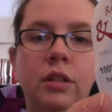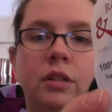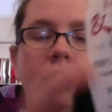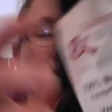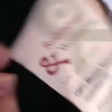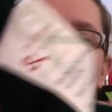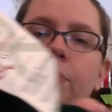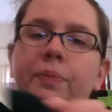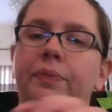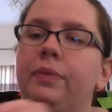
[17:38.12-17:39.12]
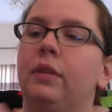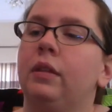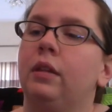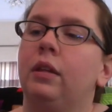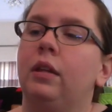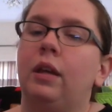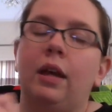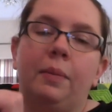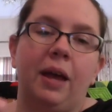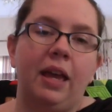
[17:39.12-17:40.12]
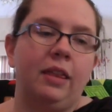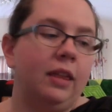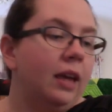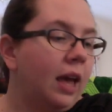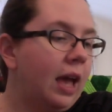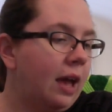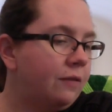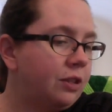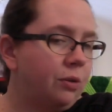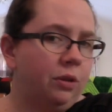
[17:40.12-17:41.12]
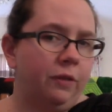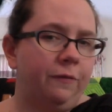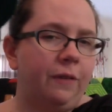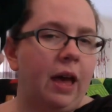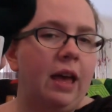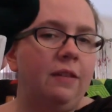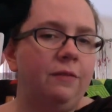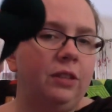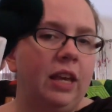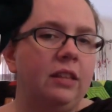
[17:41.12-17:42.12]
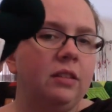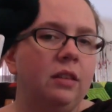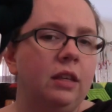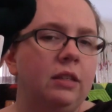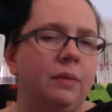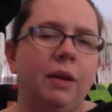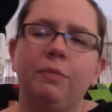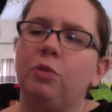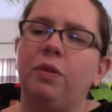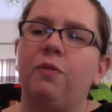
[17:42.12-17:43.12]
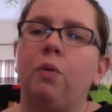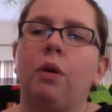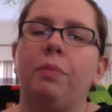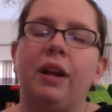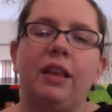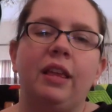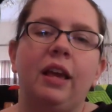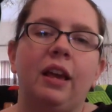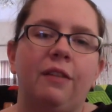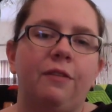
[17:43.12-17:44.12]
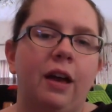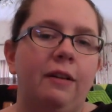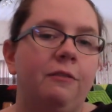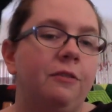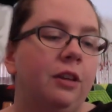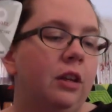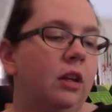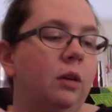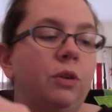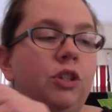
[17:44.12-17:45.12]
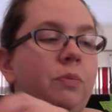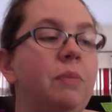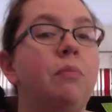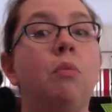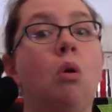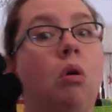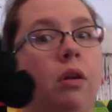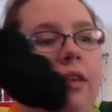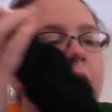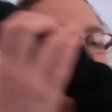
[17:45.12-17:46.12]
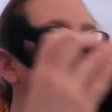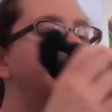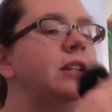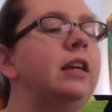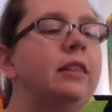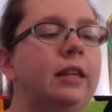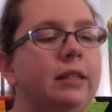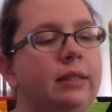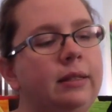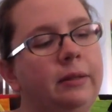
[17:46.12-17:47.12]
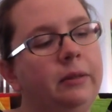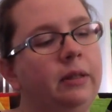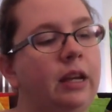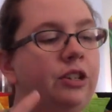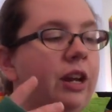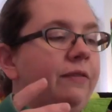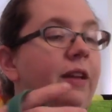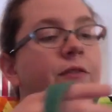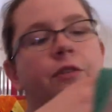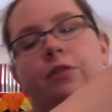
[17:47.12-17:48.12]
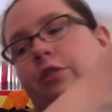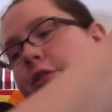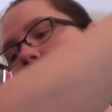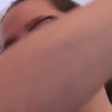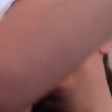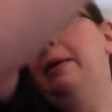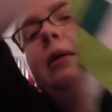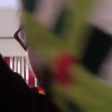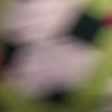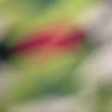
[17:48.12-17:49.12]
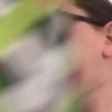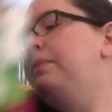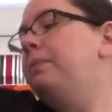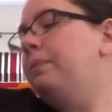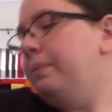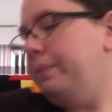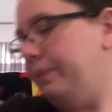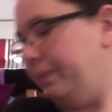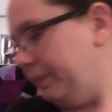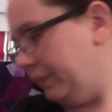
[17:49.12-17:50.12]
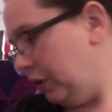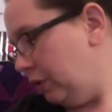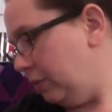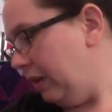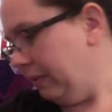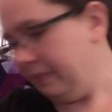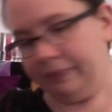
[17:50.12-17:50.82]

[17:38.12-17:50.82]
So I think I have a total of 5 skeins of this. It might just be 4, but I think I have 5, which should be more than enough to knit this. I should have leftovers. Excuse me.